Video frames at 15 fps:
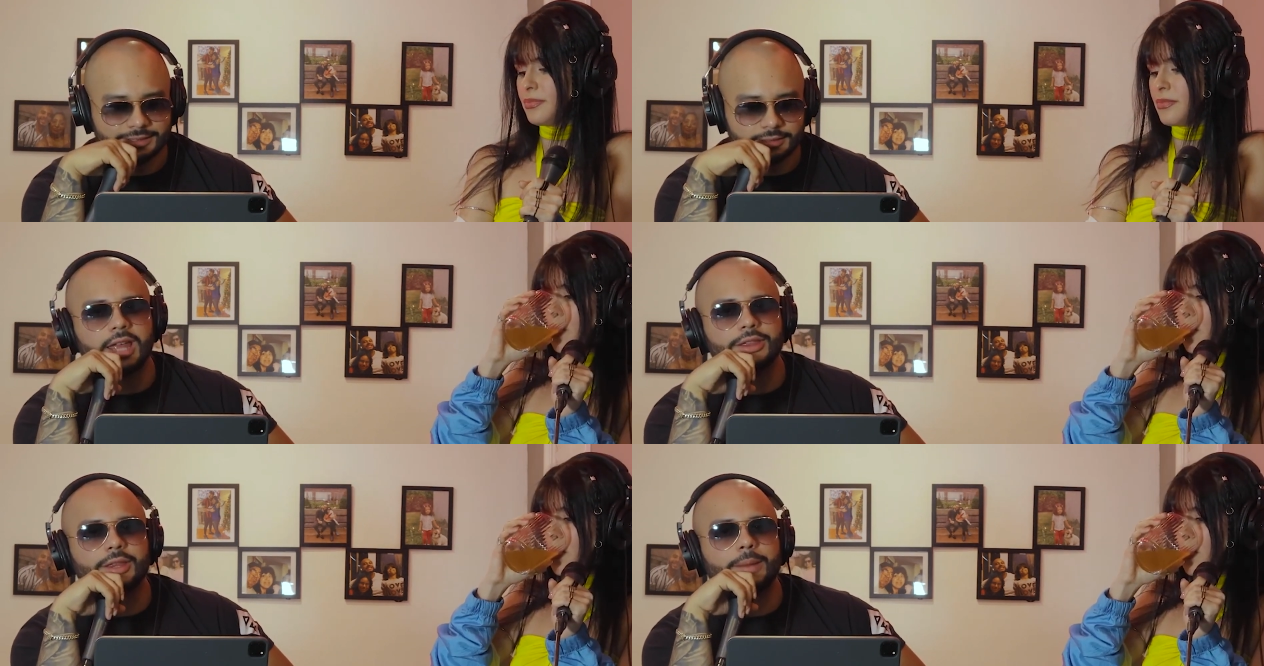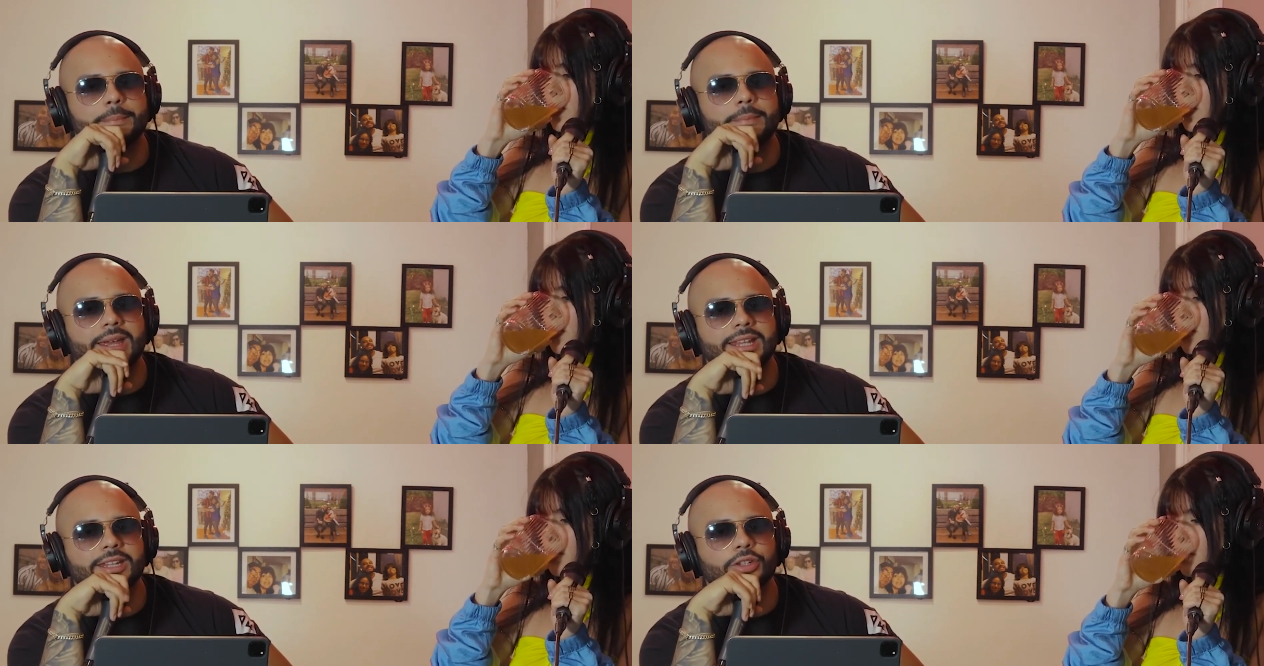Speaker 1: And the
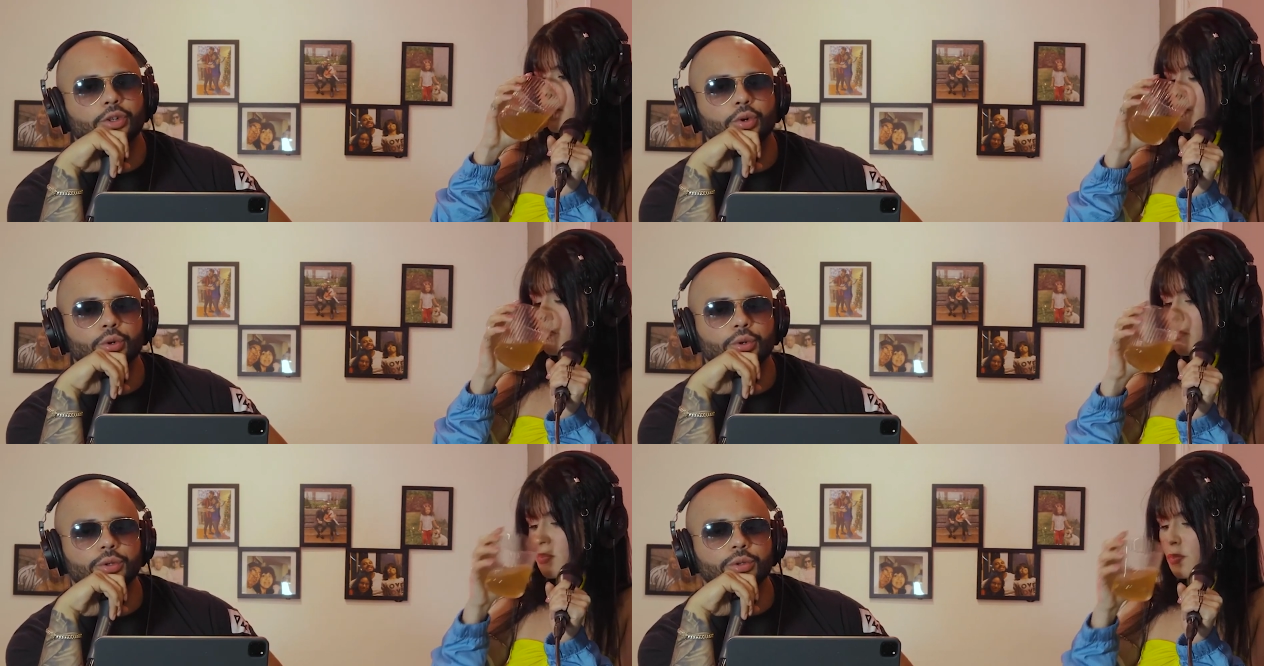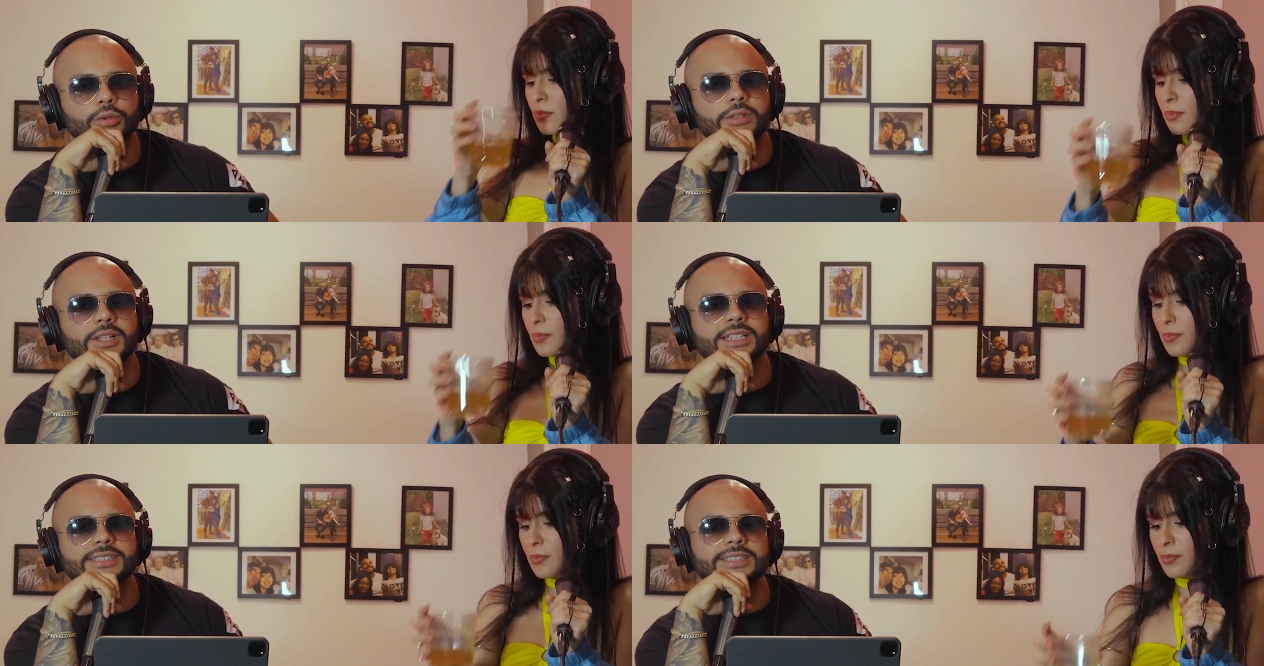men who,
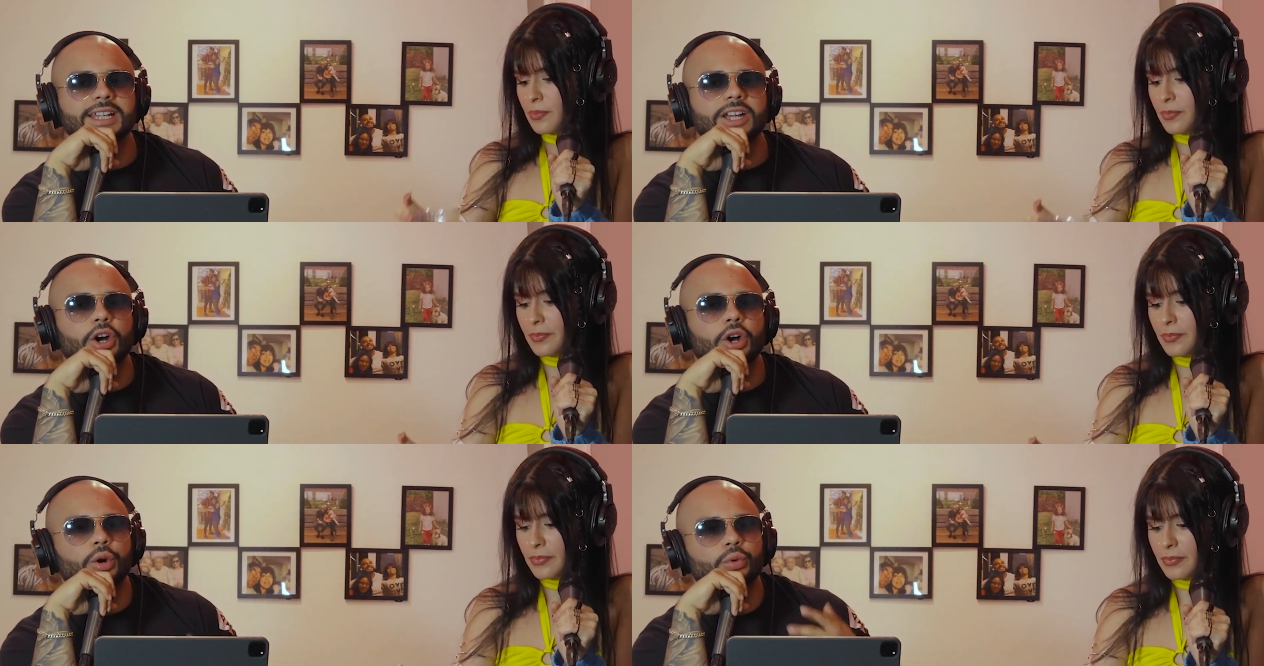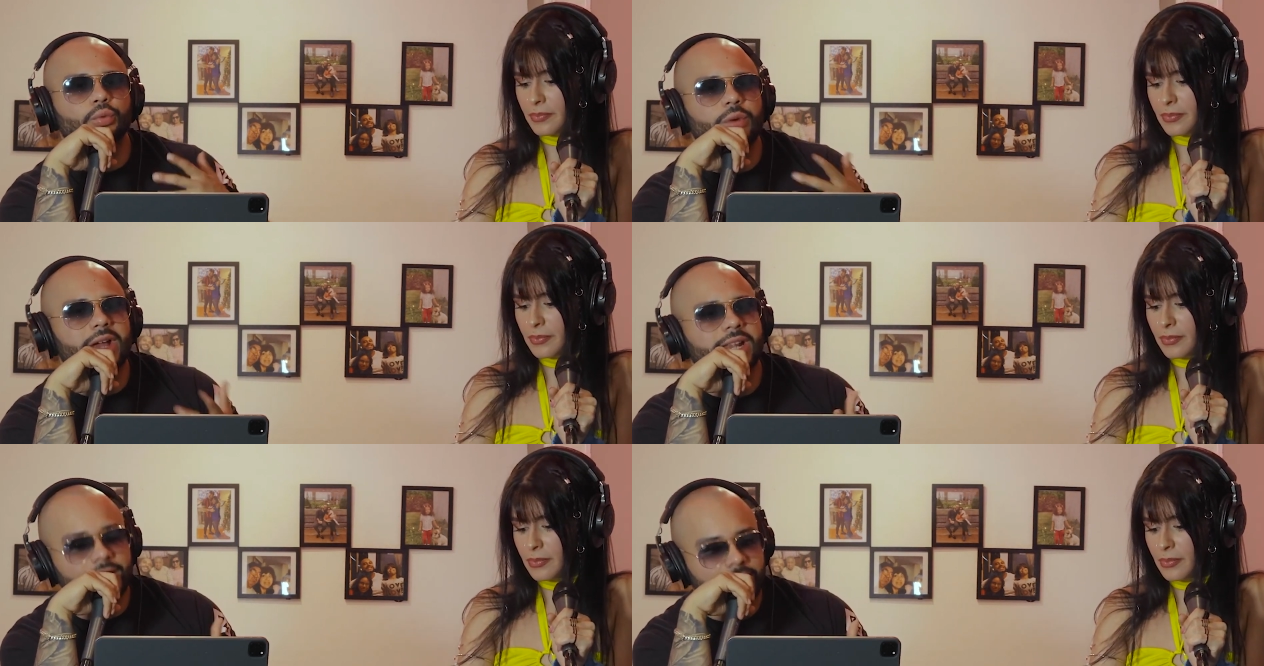let's say, are
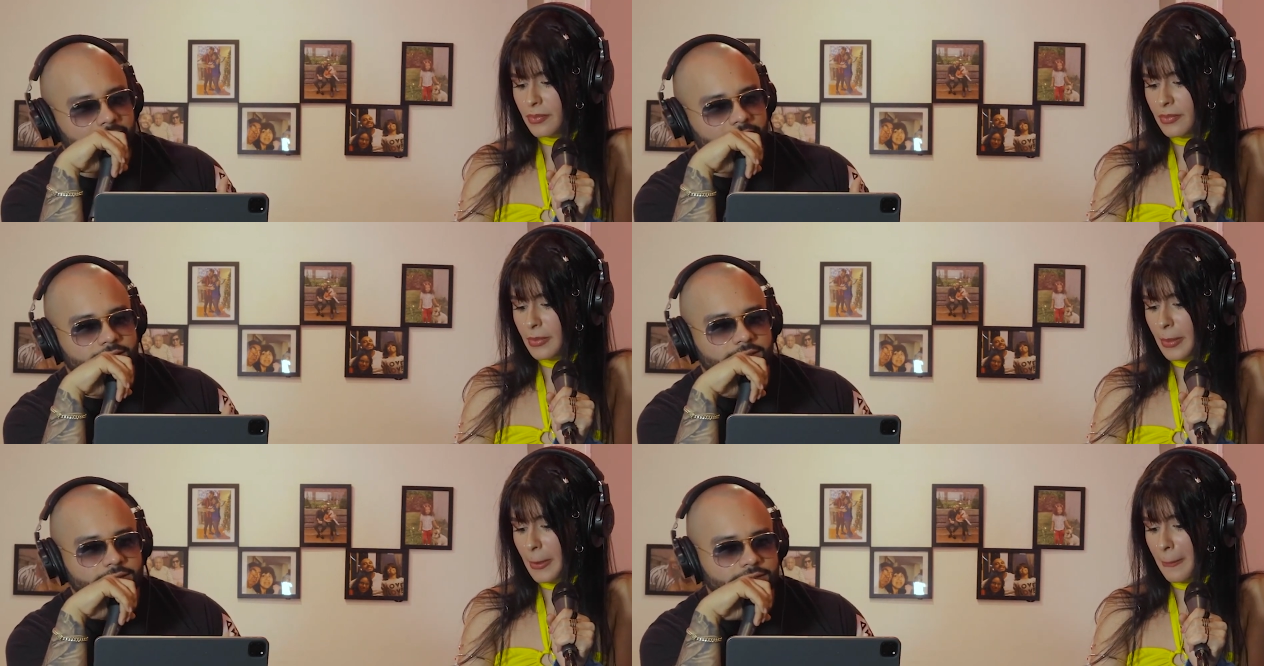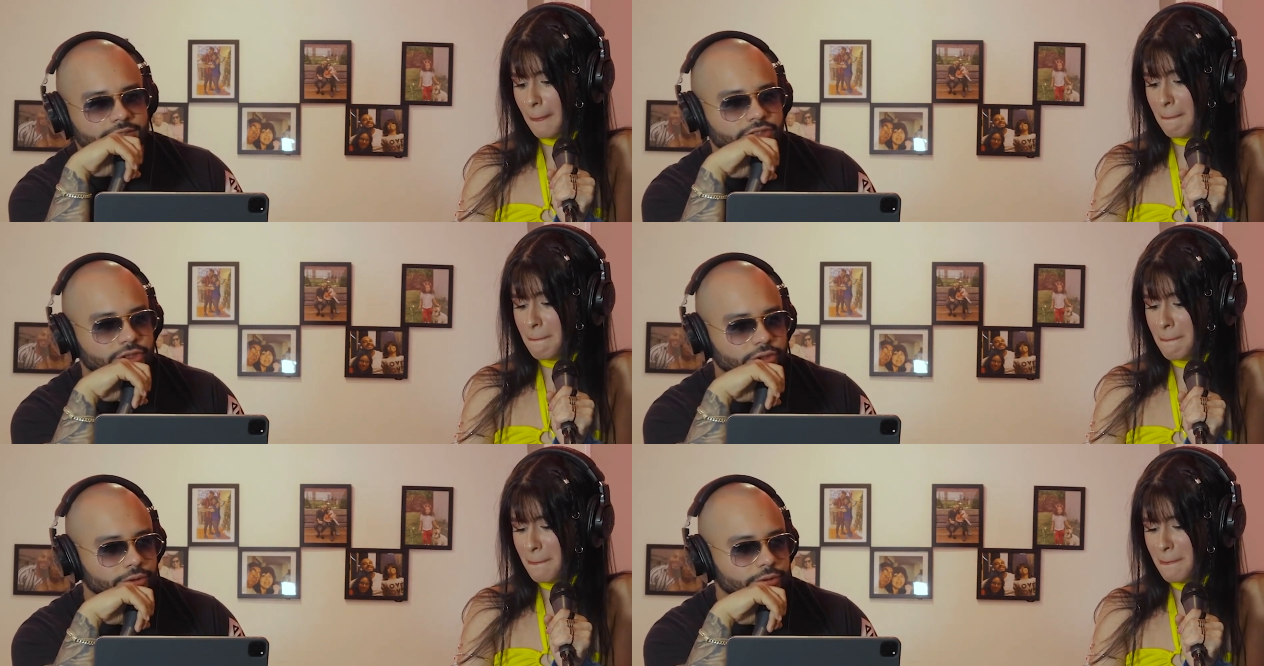ready
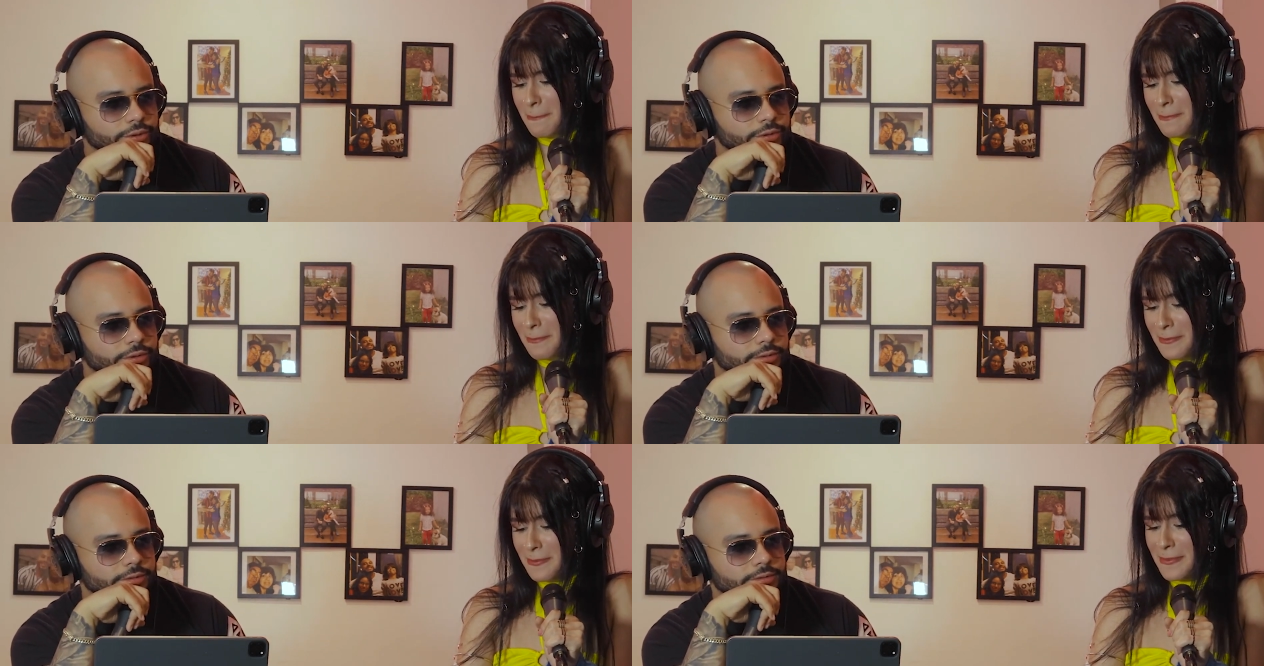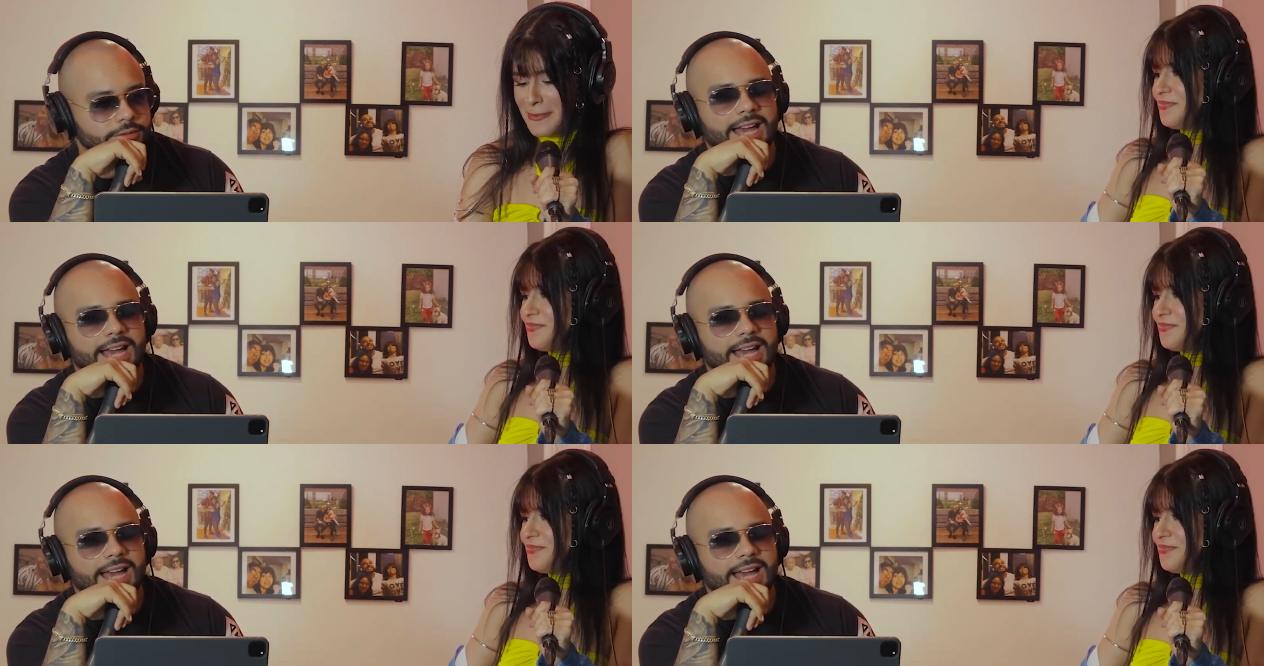to